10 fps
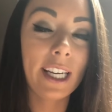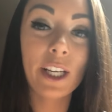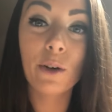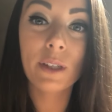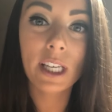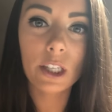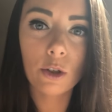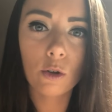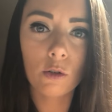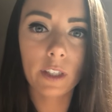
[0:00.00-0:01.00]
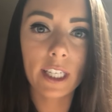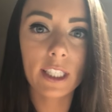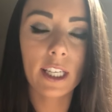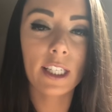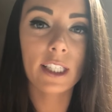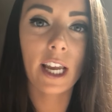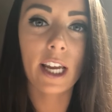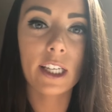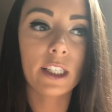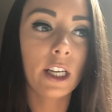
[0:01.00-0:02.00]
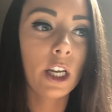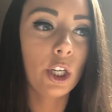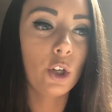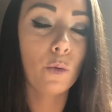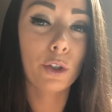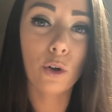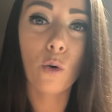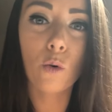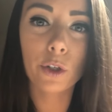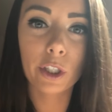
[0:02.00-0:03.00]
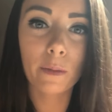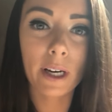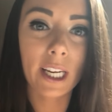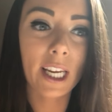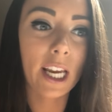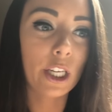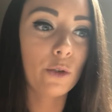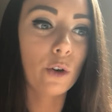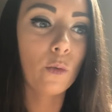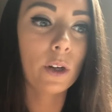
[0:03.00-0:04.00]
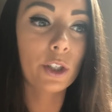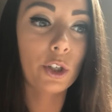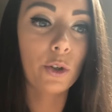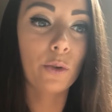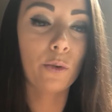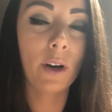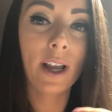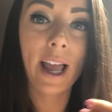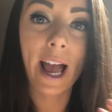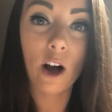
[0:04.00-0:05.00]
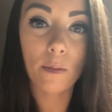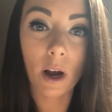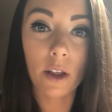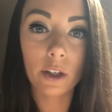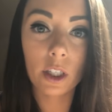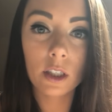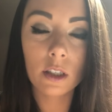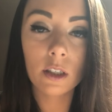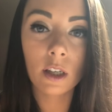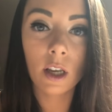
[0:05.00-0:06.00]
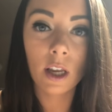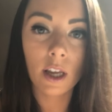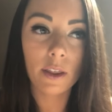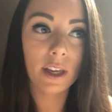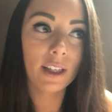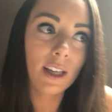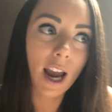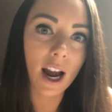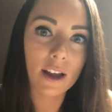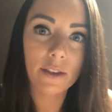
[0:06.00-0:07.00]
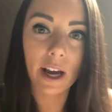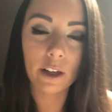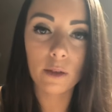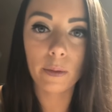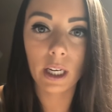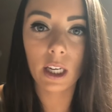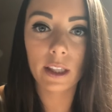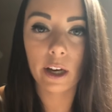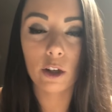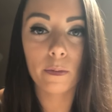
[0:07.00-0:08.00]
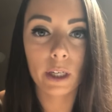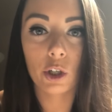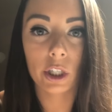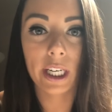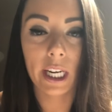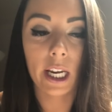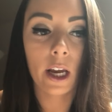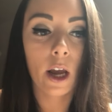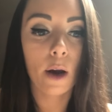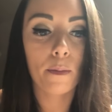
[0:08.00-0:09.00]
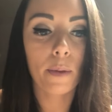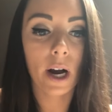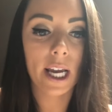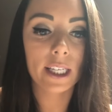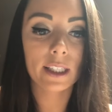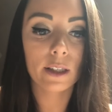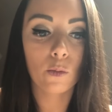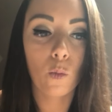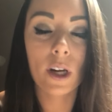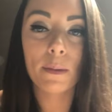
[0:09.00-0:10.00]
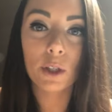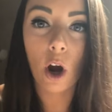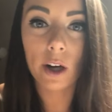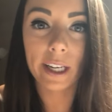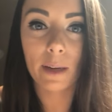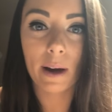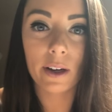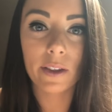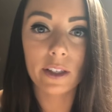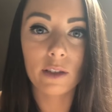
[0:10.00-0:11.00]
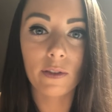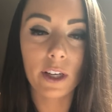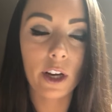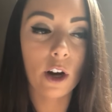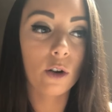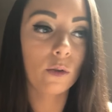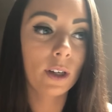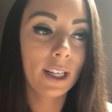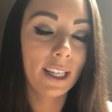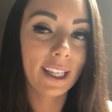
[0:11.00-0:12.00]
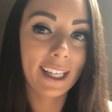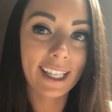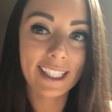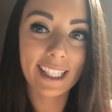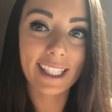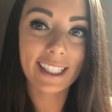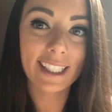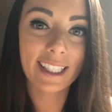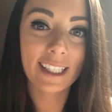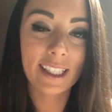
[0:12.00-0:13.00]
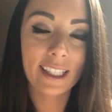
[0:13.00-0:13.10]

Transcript: egotistical reasons, and you want to hoard your money and you don't want to help others, then yeah, that could be greedy. But what I'm talking about in this video isn't